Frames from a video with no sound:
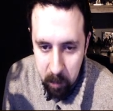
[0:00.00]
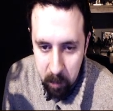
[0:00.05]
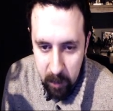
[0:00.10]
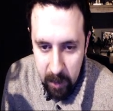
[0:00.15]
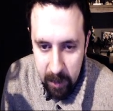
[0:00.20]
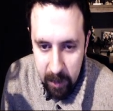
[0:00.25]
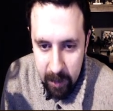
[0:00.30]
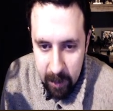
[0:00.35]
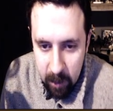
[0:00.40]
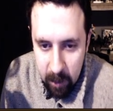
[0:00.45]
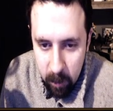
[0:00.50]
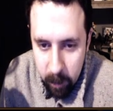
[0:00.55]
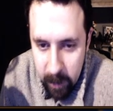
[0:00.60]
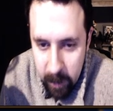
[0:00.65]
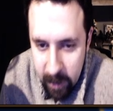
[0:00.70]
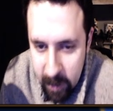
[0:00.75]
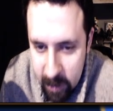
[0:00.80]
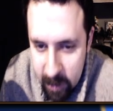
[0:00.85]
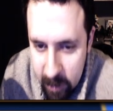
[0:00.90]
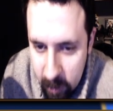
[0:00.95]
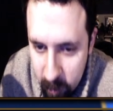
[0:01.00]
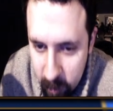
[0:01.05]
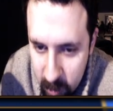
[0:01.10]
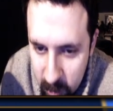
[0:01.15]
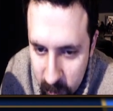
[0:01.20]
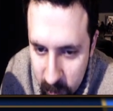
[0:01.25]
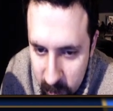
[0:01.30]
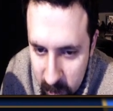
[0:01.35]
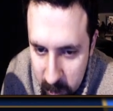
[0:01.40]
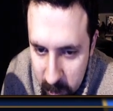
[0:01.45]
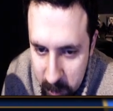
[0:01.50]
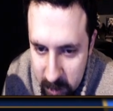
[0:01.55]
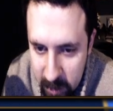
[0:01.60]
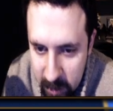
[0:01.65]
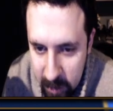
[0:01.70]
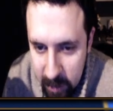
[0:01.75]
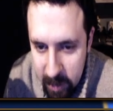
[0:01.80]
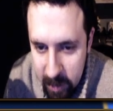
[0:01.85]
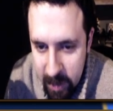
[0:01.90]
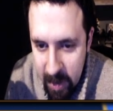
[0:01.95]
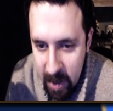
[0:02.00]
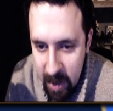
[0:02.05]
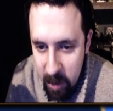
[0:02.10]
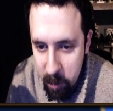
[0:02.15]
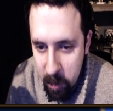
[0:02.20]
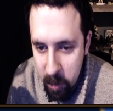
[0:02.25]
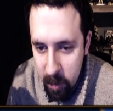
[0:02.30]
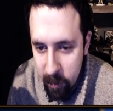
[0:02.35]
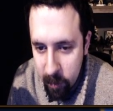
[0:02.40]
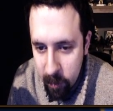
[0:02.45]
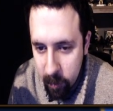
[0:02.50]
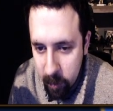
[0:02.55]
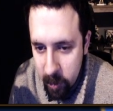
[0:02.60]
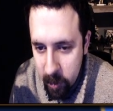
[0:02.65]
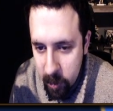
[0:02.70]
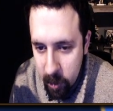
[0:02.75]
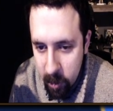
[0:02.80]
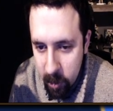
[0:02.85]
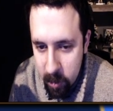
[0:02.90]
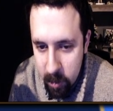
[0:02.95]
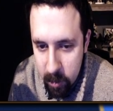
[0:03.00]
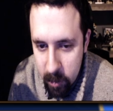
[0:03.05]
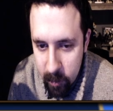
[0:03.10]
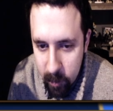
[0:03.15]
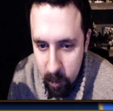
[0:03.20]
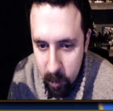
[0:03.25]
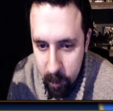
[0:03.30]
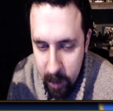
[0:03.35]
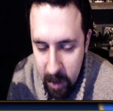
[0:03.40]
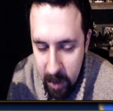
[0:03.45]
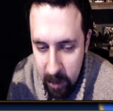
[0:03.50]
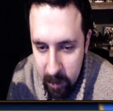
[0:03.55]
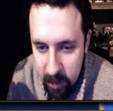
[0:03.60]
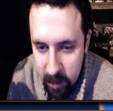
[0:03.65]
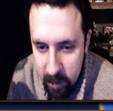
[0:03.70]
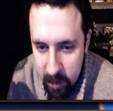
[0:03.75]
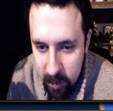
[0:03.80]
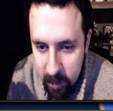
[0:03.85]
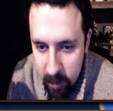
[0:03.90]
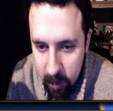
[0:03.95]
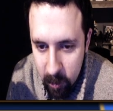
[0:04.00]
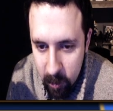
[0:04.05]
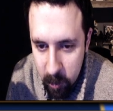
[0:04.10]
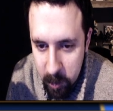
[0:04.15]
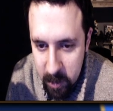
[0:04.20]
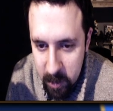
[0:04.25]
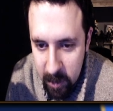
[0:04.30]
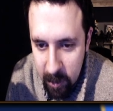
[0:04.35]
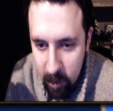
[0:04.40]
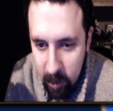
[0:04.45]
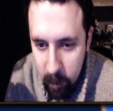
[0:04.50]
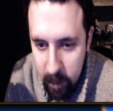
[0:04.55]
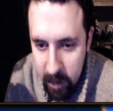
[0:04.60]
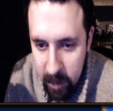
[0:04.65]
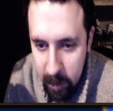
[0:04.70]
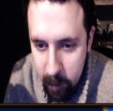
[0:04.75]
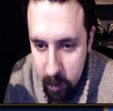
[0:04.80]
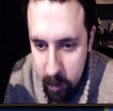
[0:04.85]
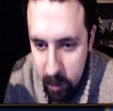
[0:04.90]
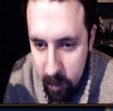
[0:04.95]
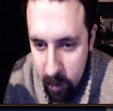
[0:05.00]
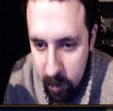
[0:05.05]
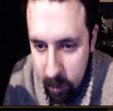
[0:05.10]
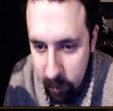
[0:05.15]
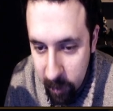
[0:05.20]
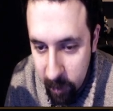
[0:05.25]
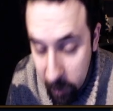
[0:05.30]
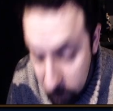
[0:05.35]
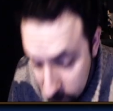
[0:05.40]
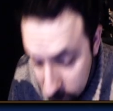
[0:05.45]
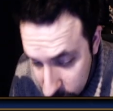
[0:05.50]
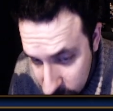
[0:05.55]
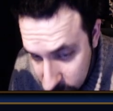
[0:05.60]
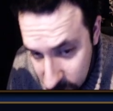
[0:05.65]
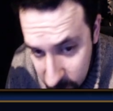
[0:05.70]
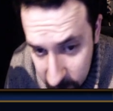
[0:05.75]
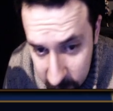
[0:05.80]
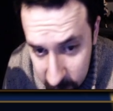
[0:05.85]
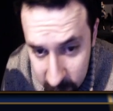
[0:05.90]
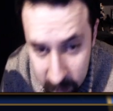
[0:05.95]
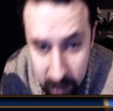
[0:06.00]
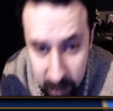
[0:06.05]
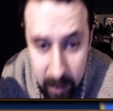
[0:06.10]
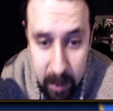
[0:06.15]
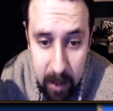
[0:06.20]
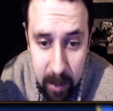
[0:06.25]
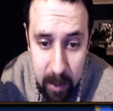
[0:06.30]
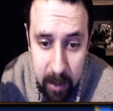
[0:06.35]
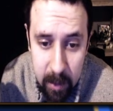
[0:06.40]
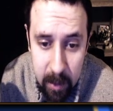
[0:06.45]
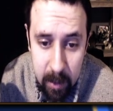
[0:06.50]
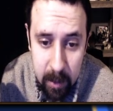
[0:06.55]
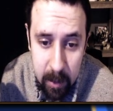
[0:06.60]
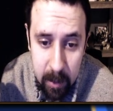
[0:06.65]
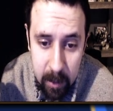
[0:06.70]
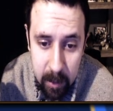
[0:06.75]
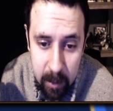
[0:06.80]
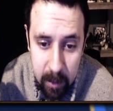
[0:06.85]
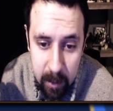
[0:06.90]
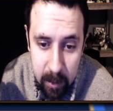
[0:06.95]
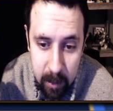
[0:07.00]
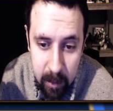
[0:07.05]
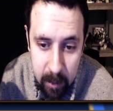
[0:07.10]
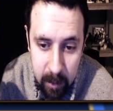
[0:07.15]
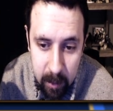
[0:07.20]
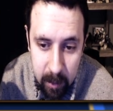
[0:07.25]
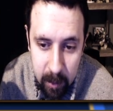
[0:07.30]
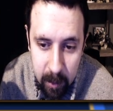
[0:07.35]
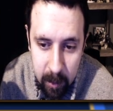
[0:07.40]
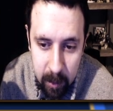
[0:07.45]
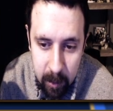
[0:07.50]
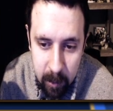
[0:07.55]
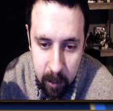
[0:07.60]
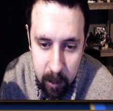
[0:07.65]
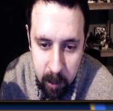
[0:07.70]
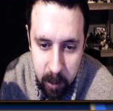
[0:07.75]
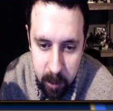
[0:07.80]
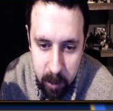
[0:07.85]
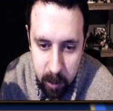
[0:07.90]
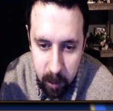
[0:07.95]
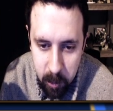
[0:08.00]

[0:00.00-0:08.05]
And the LB is a 350% attack buff, 3 charges for Magnus, 100% LB damage field effect, and also